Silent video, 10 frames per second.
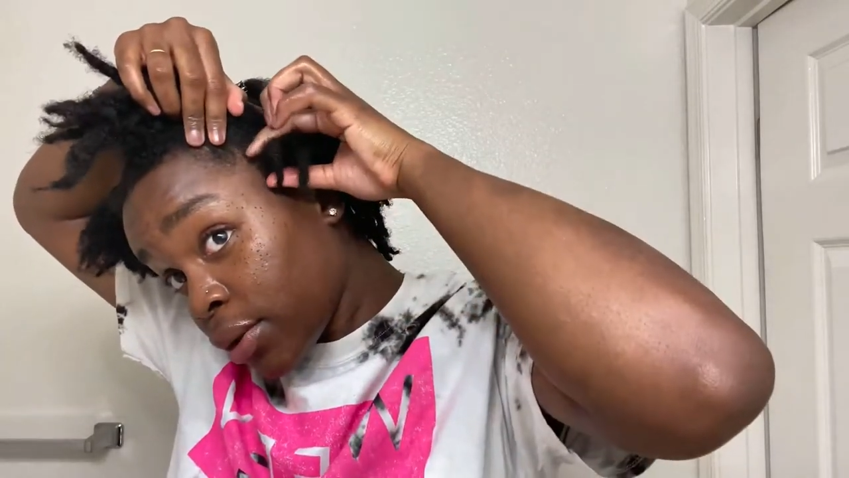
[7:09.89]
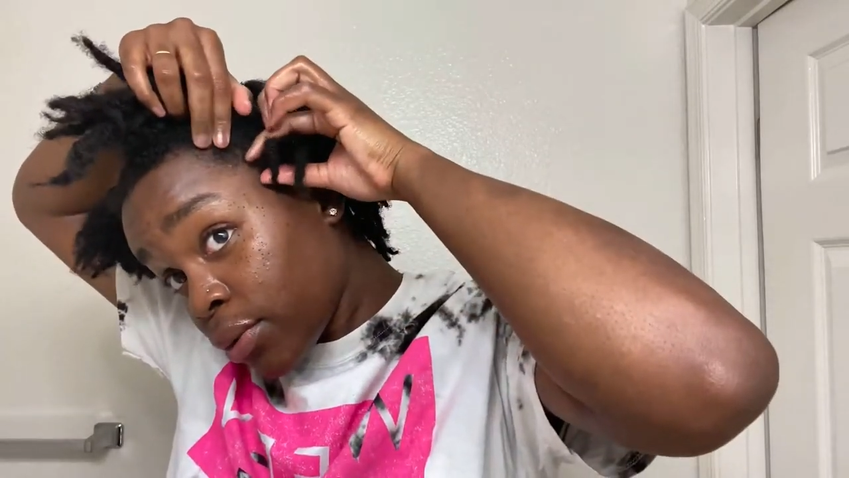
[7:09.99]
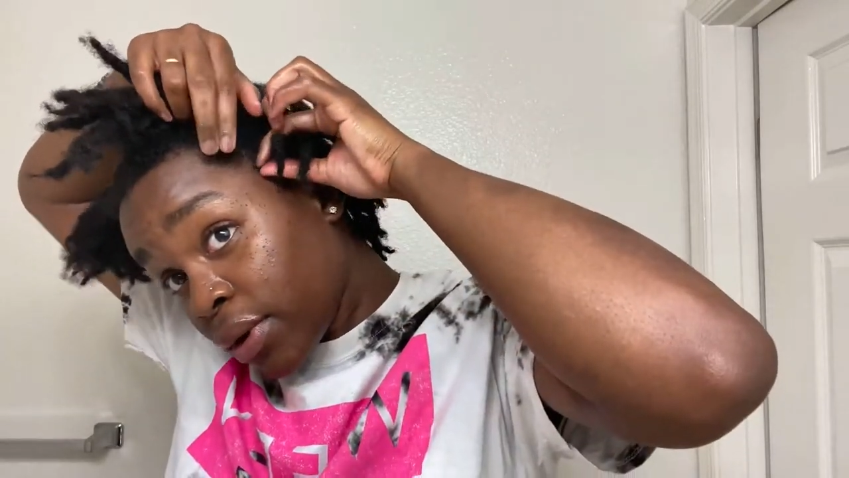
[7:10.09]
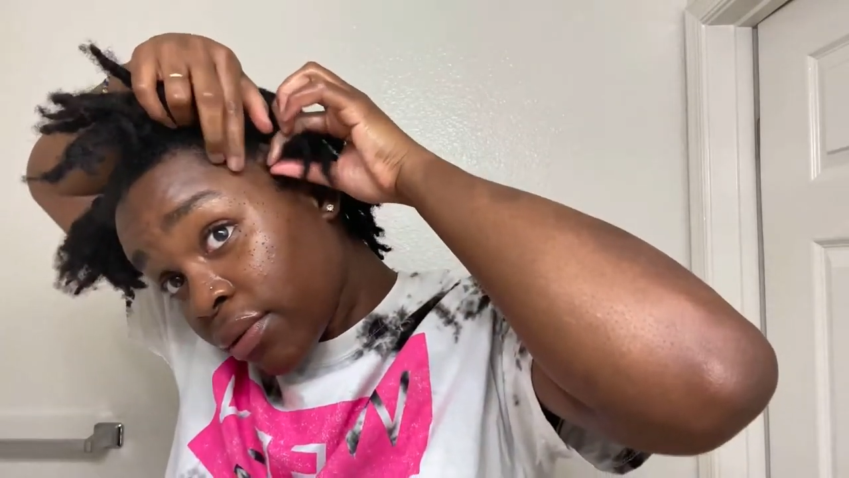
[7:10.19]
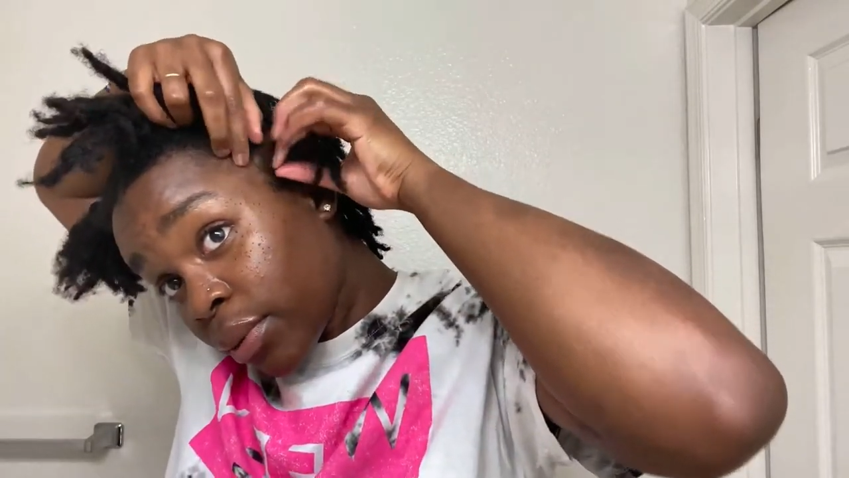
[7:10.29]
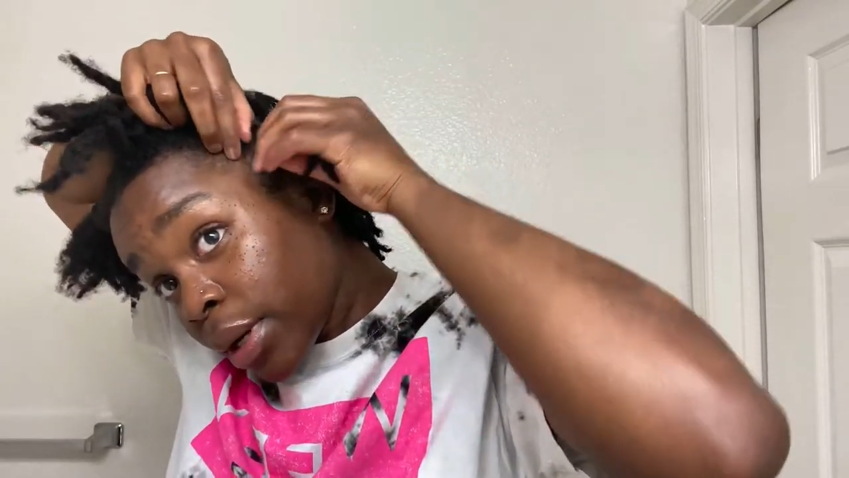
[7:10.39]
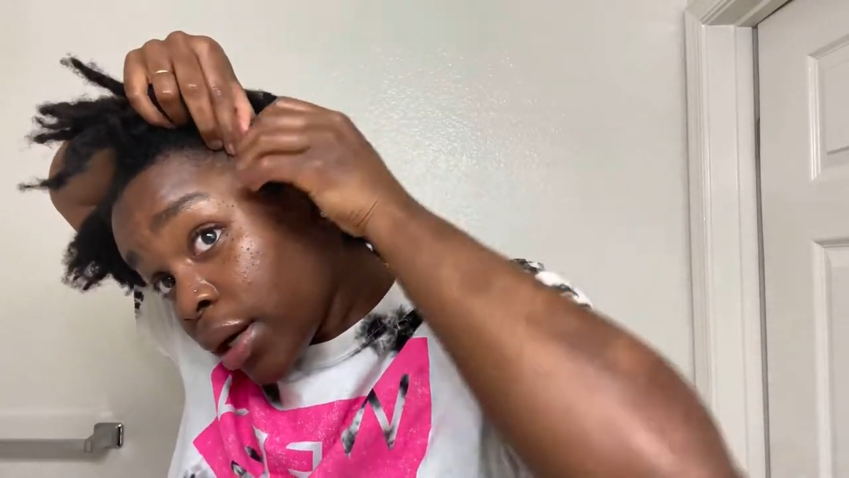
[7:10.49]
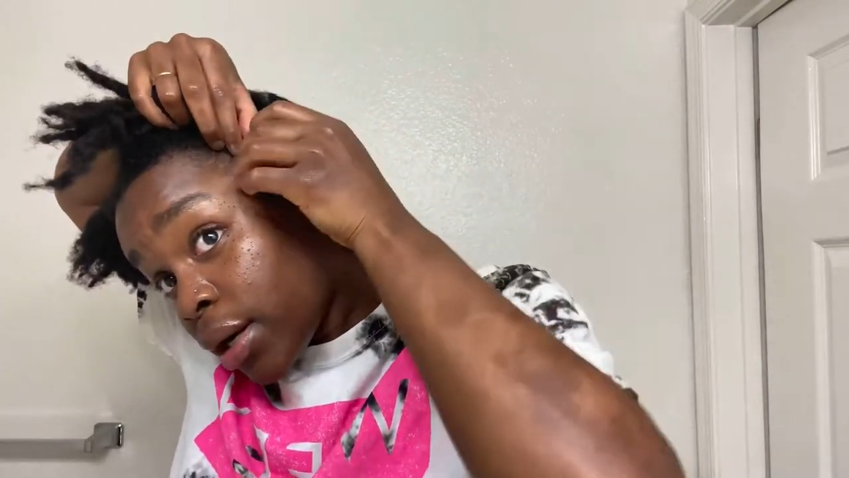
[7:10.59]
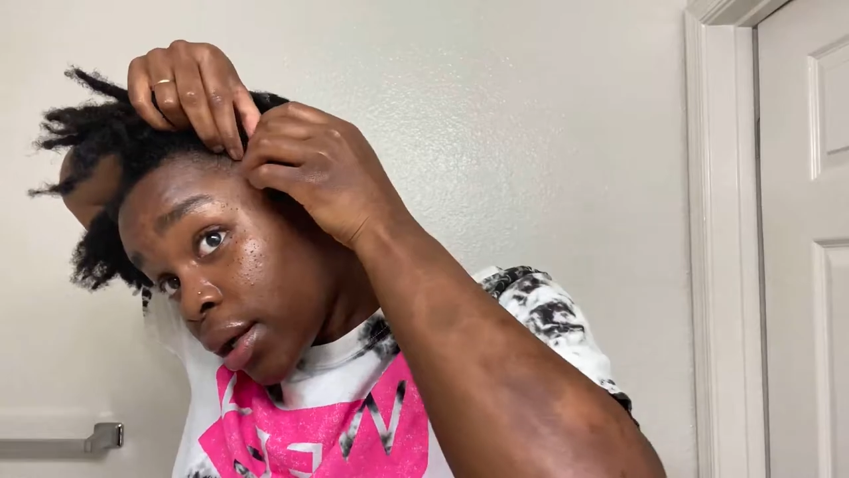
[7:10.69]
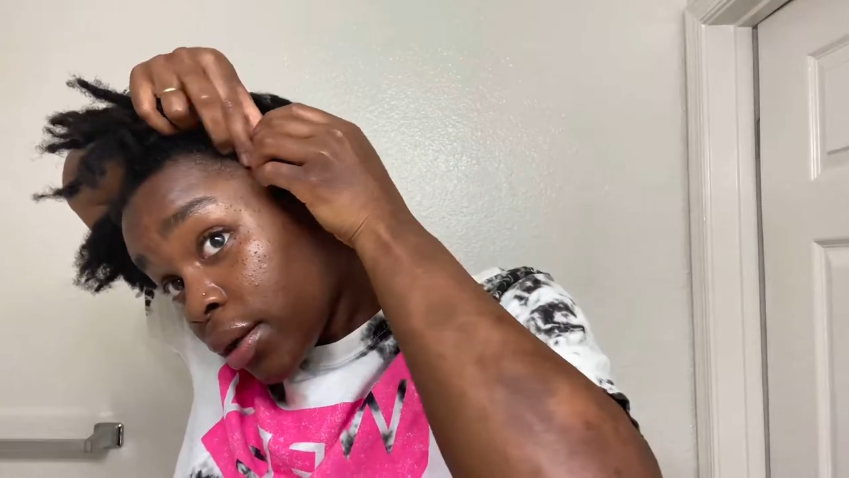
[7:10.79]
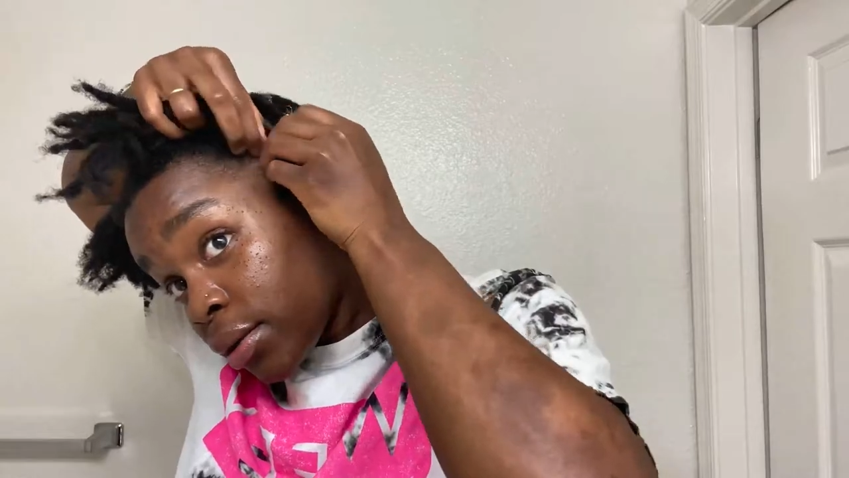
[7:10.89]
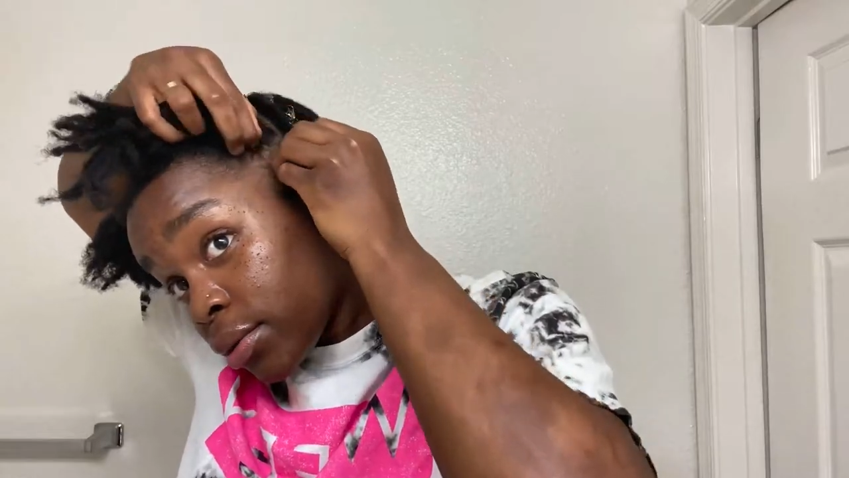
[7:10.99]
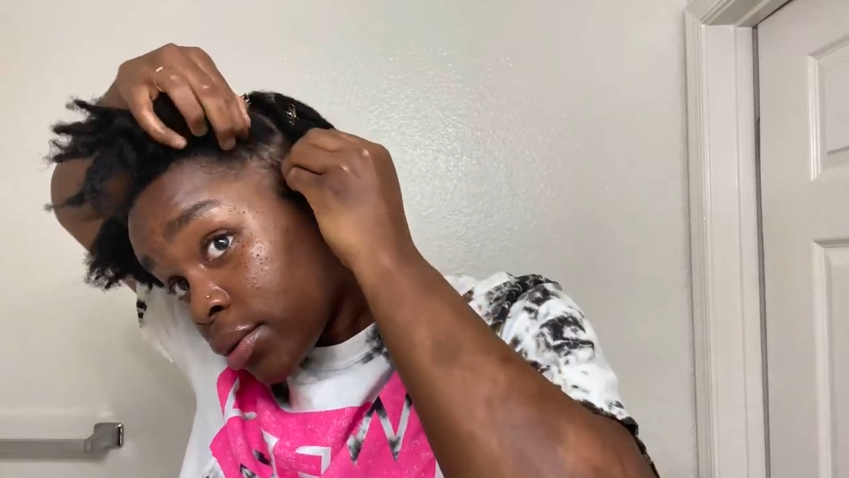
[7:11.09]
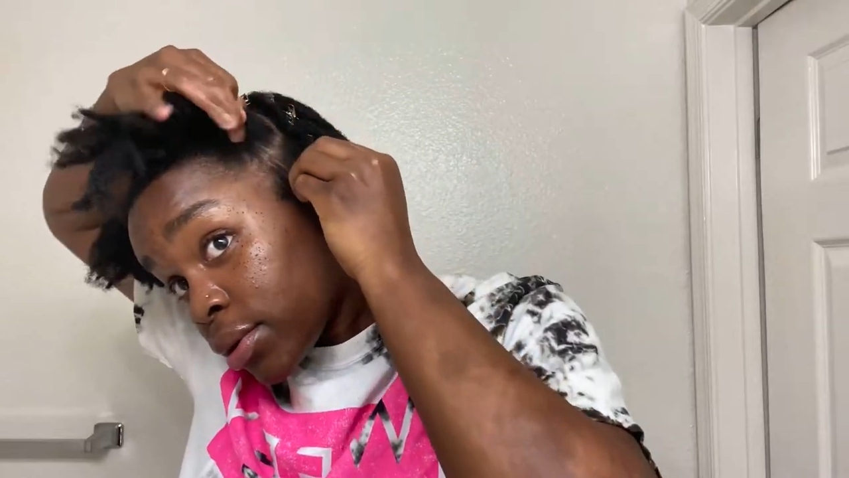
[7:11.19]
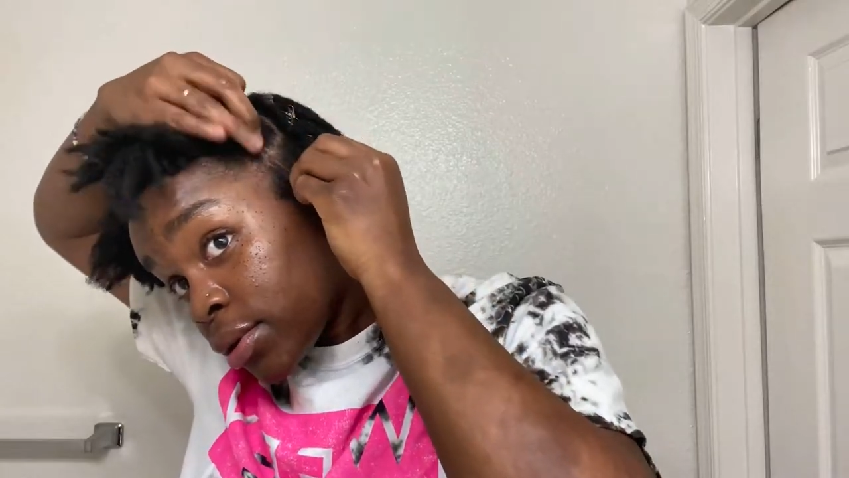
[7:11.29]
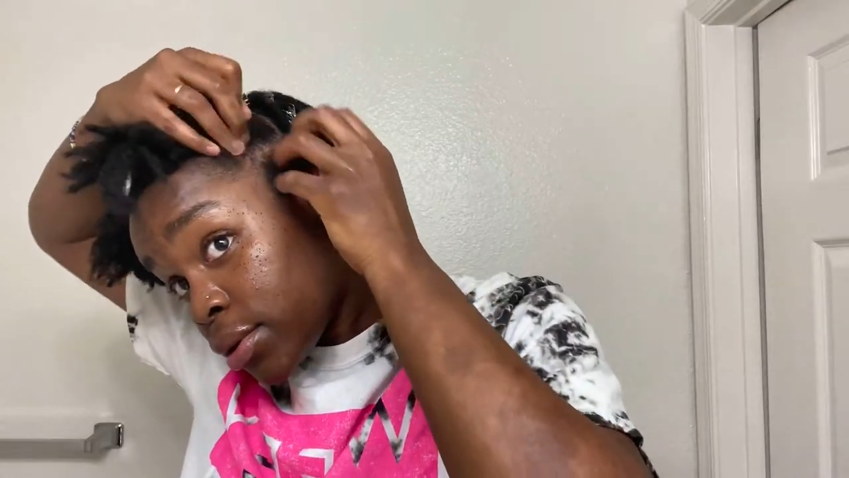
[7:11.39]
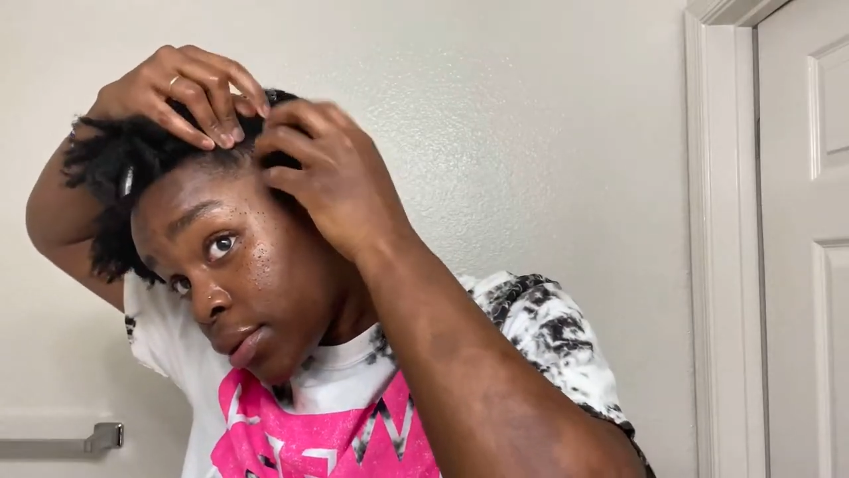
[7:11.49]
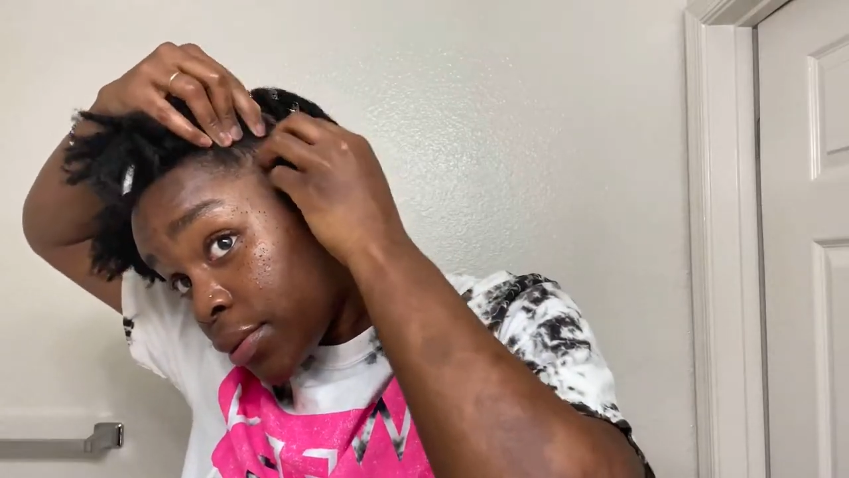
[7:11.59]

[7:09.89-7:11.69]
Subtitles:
everywhere else.